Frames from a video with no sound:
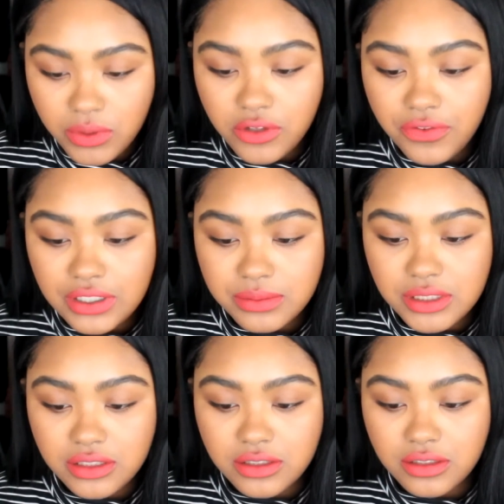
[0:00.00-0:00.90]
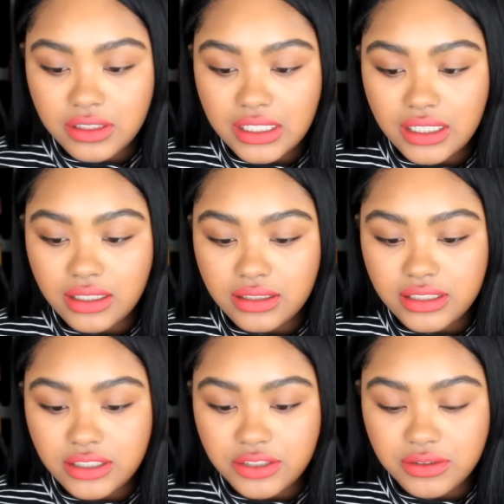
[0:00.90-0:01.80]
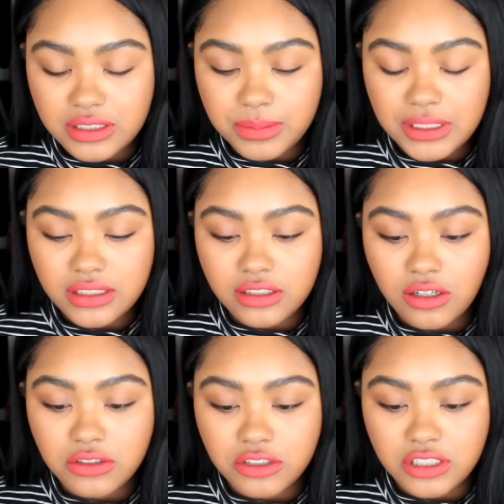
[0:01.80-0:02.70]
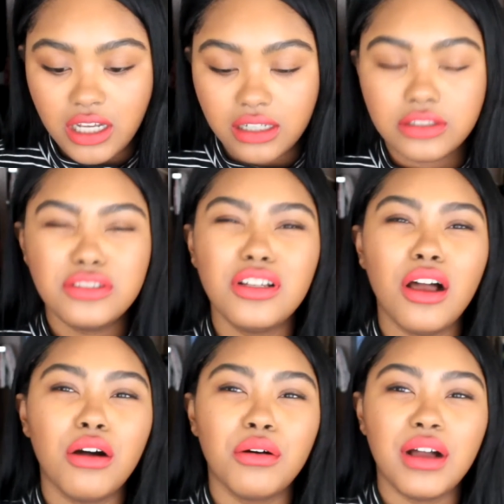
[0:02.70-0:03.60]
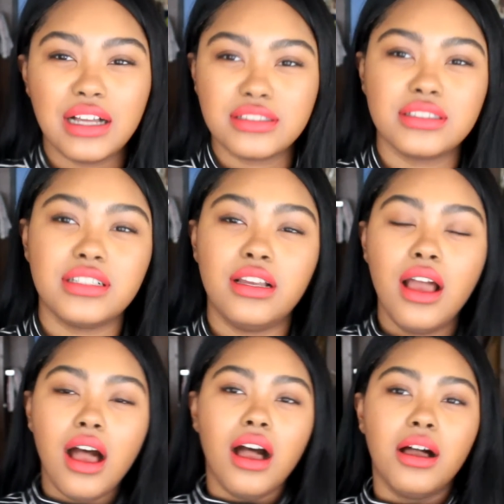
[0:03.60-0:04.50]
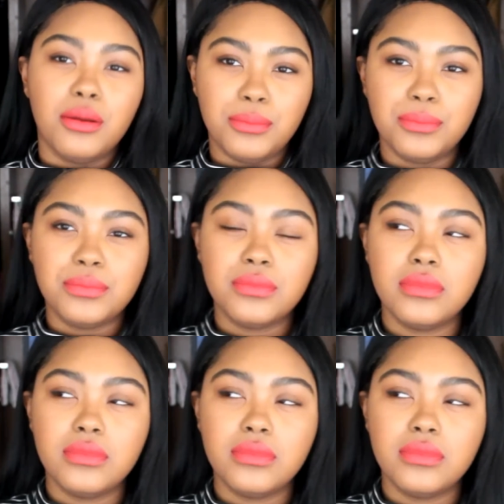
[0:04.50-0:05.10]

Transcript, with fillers: When you first went to Korea, did you experience culture shock? No, actually. Um,